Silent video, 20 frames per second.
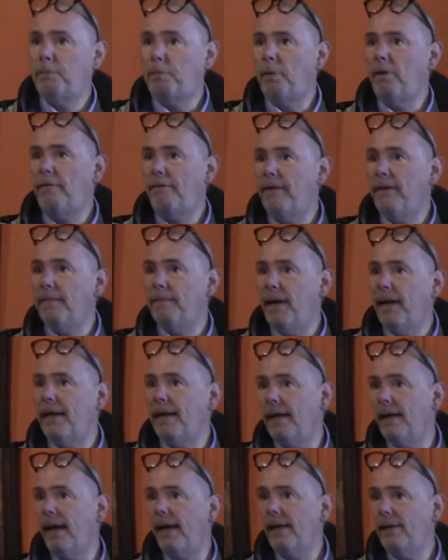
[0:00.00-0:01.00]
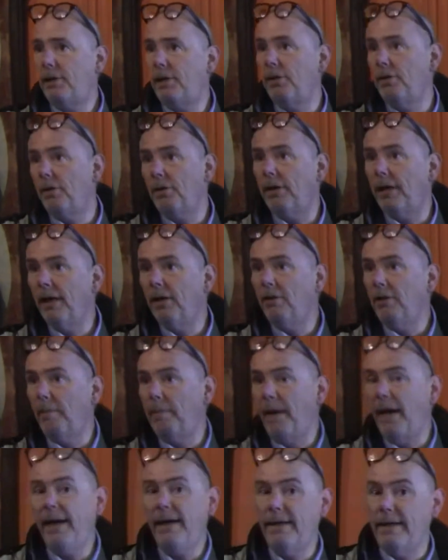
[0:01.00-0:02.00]
It was perfect medication to kill
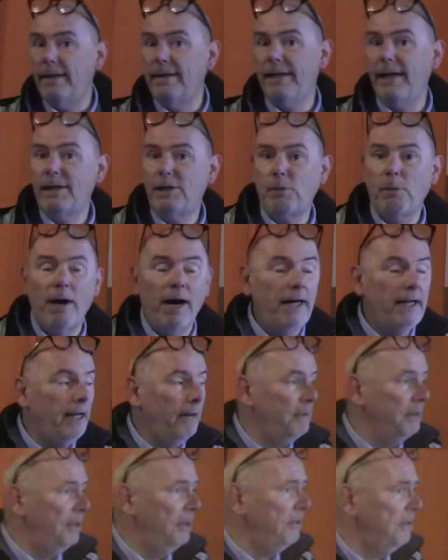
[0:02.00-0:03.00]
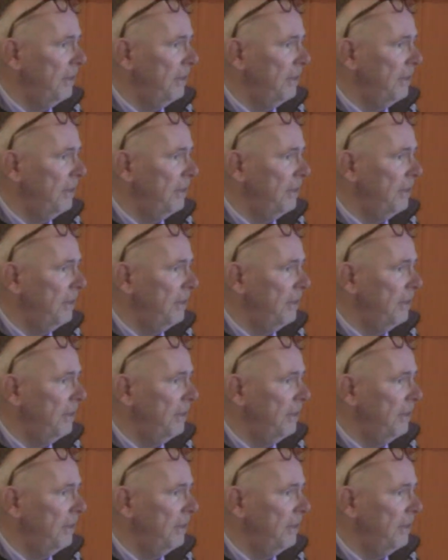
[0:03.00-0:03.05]
the pain, and that's why they were